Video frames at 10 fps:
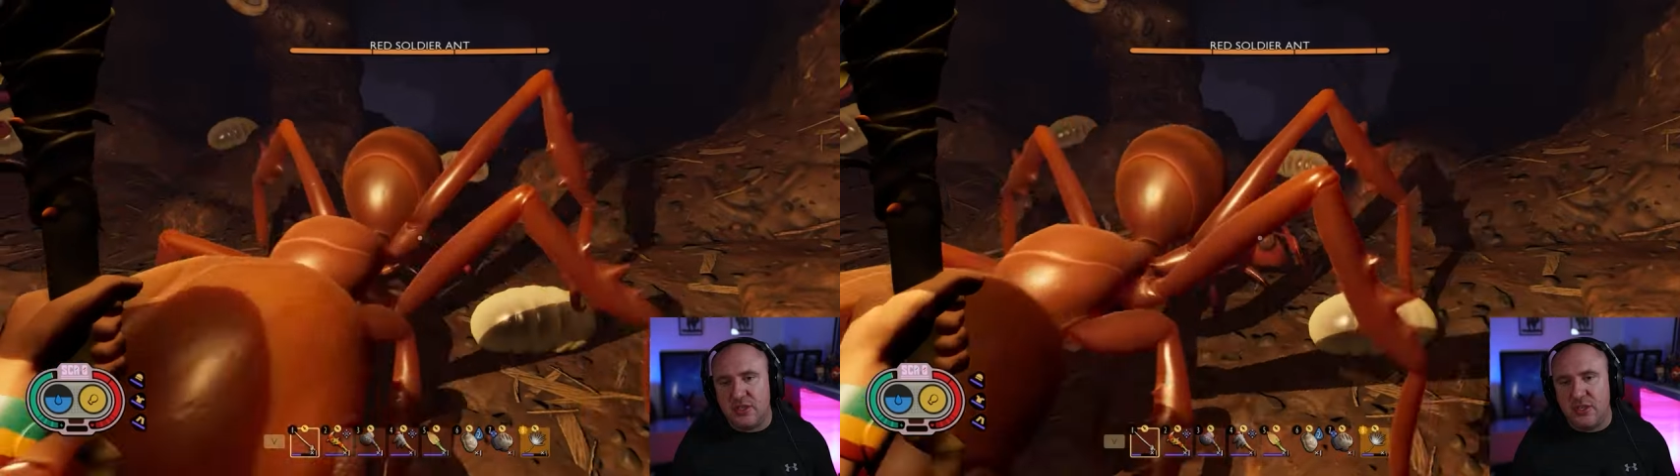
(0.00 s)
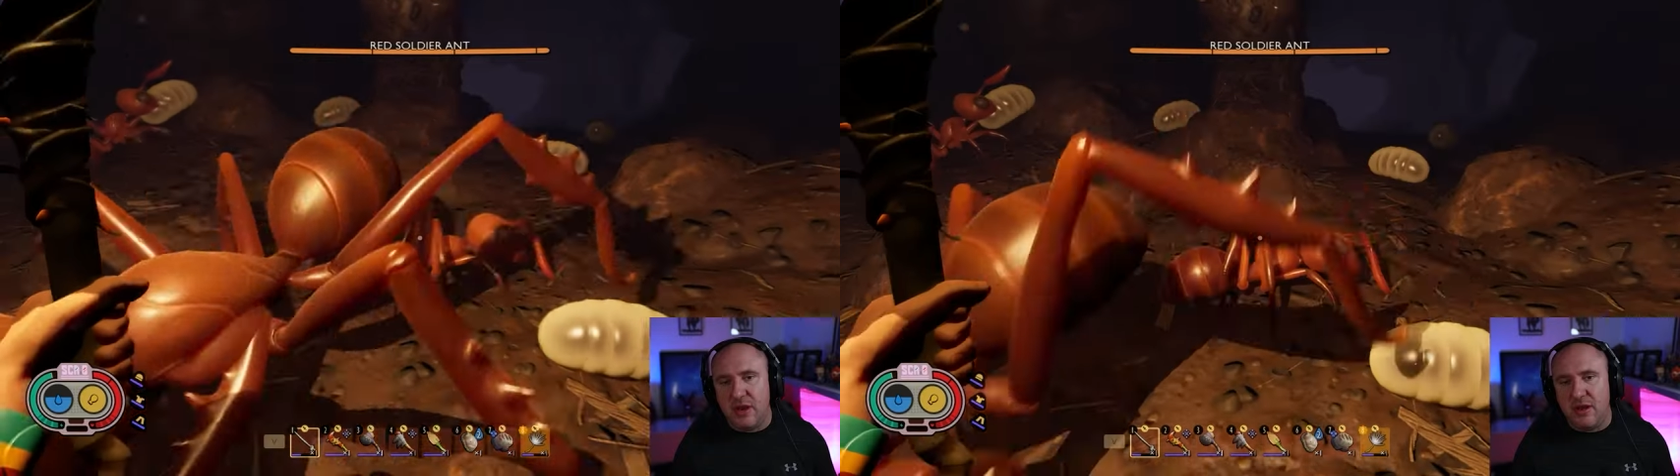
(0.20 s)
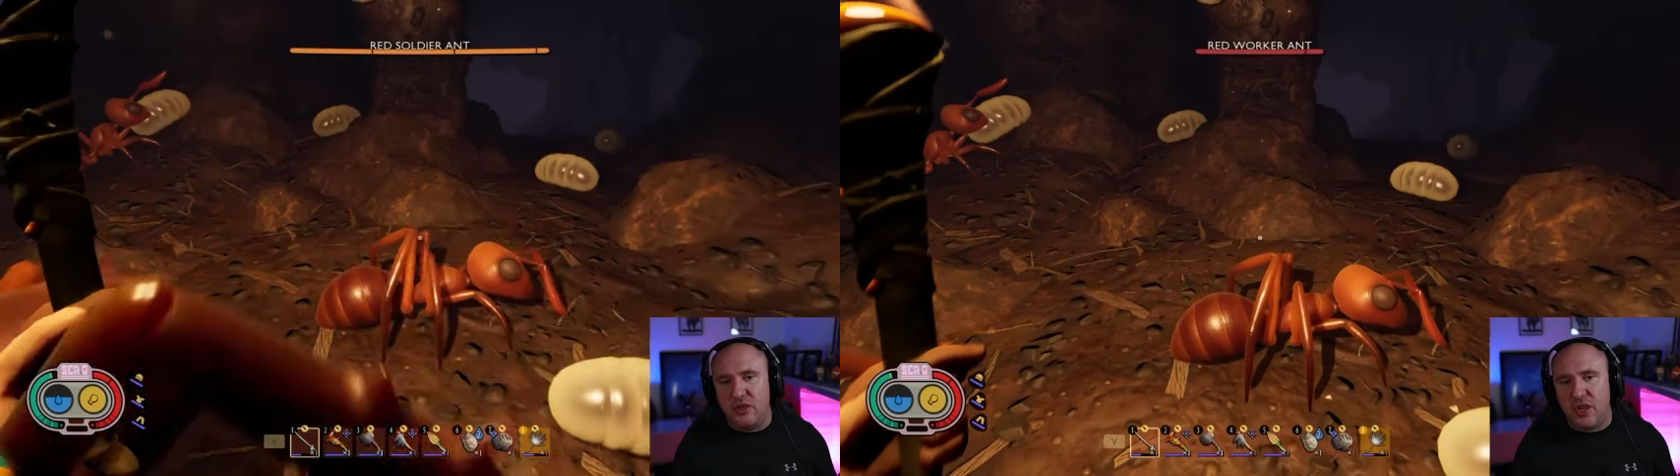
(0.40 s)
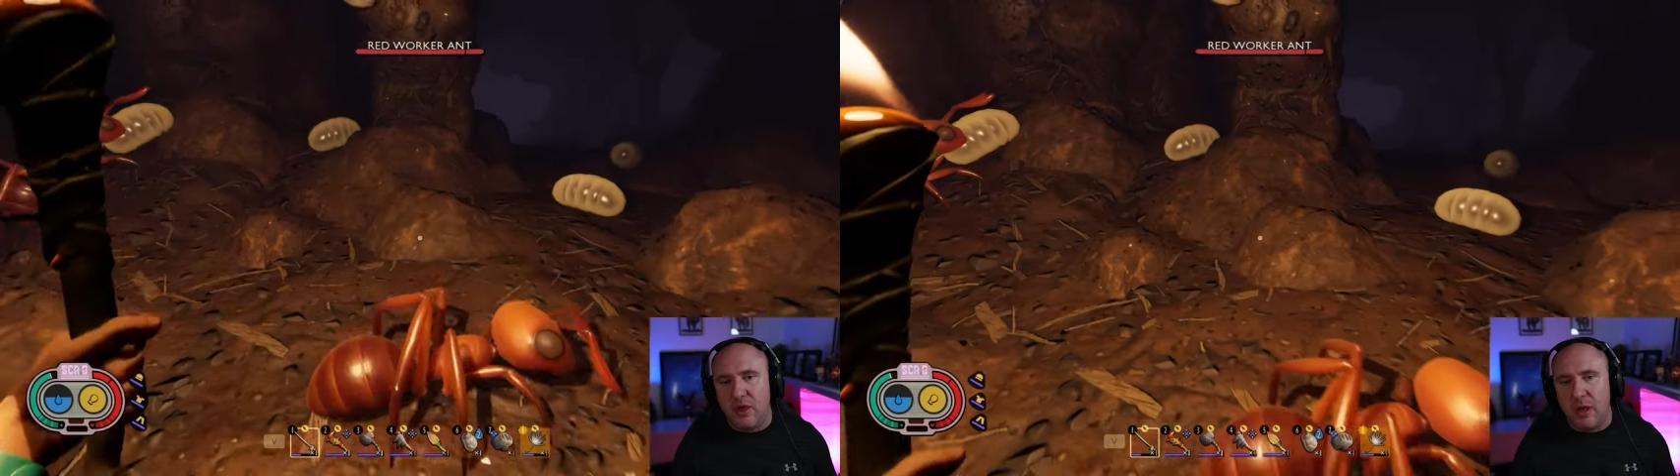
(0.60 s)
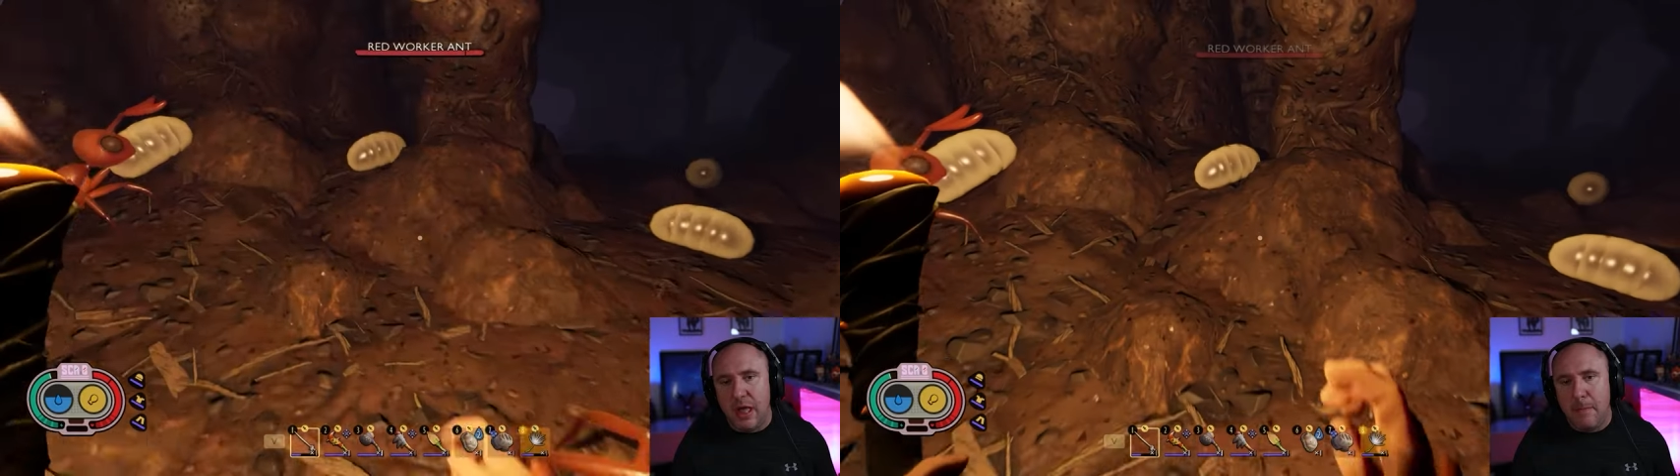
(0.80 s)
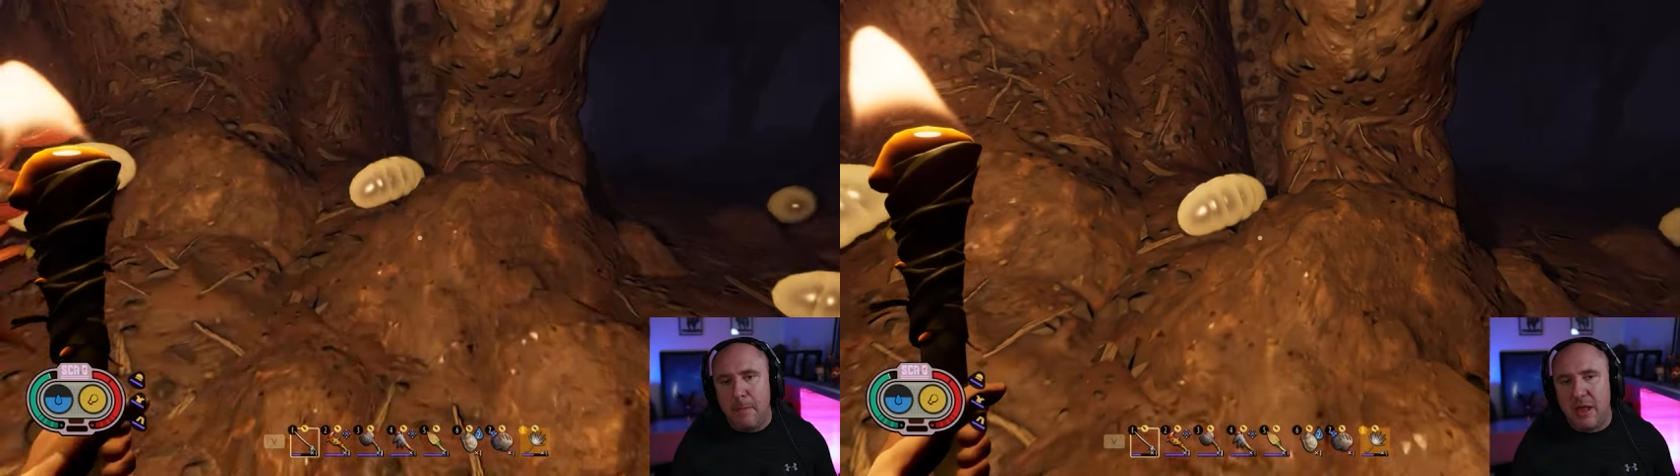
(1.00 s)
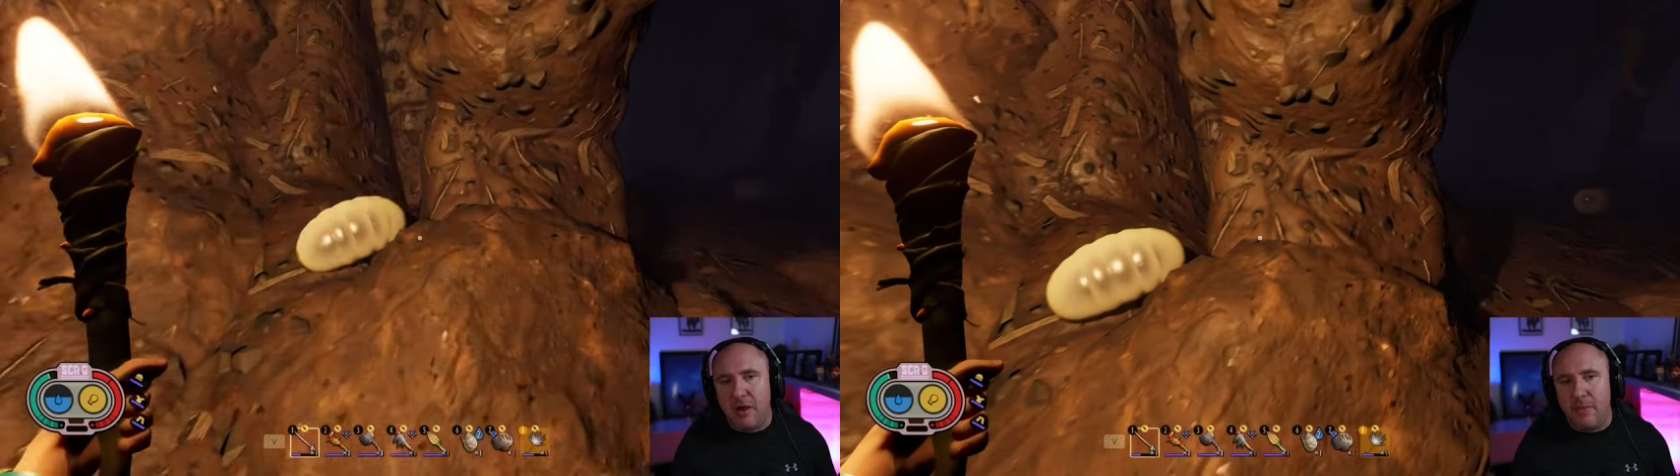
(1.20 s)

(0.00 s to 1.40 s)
as soon as you pick